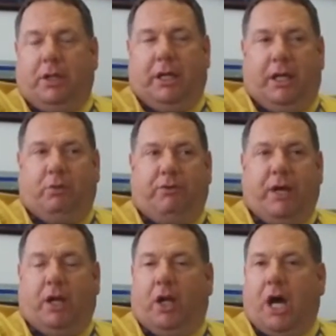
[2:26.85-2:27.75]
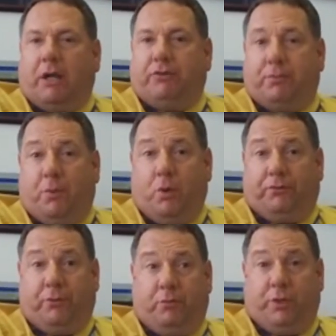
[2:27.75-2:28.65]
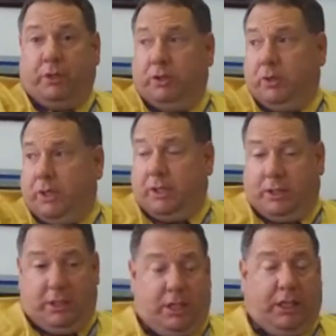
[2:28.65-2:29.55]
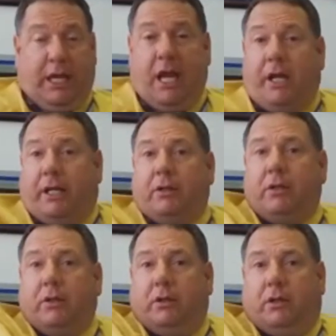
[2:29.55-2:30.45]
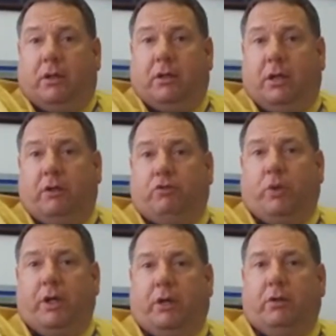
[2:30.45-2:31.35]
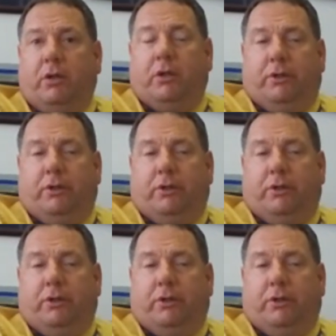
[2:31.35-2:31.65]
And we've had a lot of support from, you know, in the county as well.